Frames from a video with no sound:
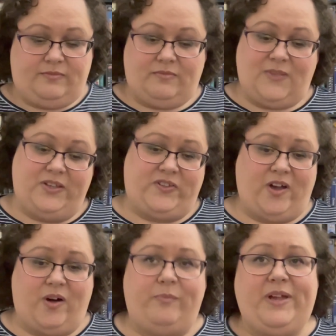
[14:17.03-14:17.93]

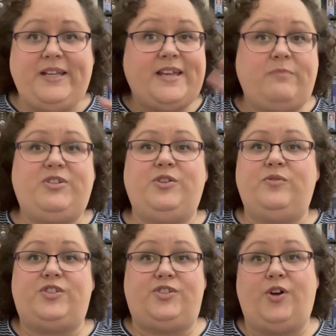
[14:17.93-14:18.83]
So being type 2
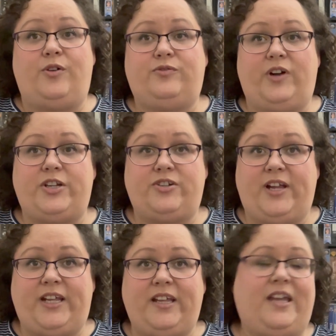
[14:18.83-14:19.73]
is so
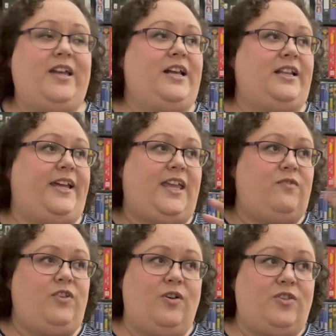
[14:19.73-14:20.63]
frustrating. Like,
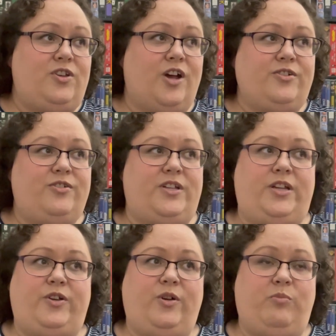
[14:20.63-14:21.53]
if you have a doctor and they
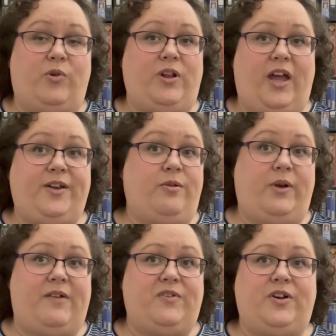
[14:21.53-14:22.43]
tell you're borderline or
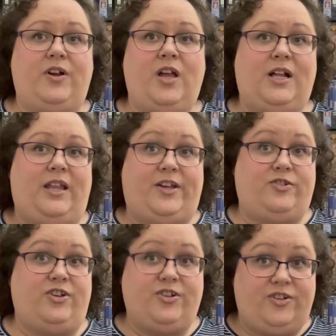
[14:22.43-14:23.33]
whatever, like your
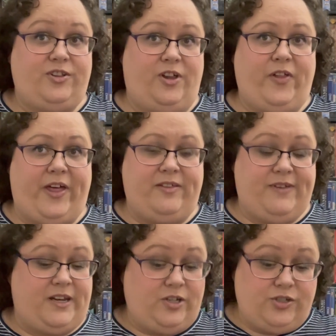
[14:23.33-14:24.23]
sugars are a little
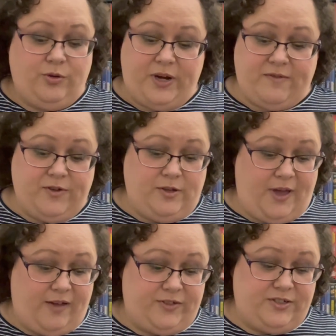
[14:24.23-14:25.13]
elevated, do whatever you
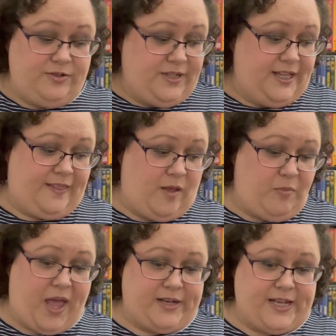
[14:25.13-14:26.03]
have to do to get them
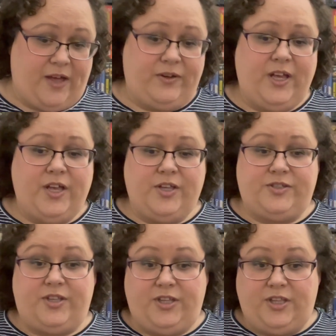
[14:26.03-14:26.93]
back down
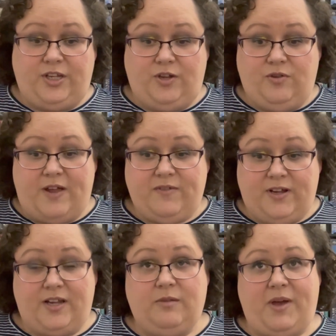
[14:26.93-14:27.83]
so that you never
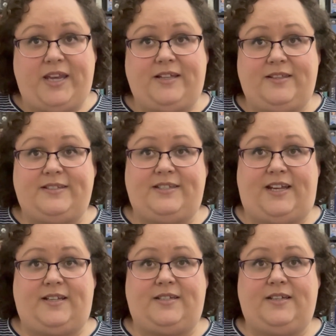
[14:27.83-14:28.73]
get your body in this
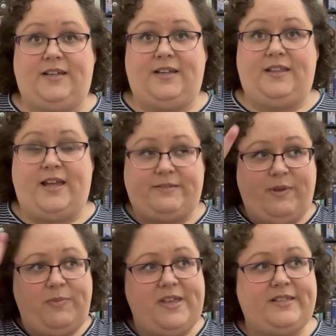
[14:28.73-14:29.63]
state. That's
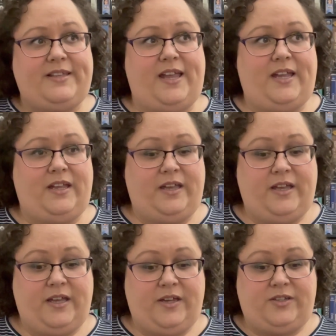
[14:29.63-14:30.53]
my PSA
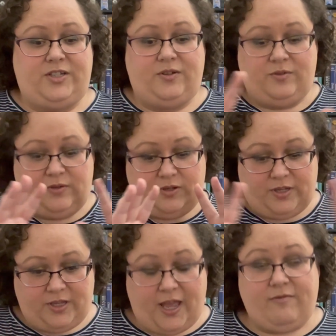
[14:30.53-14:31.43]
to
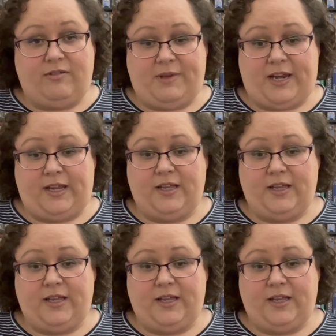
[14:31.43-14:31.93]
everybody.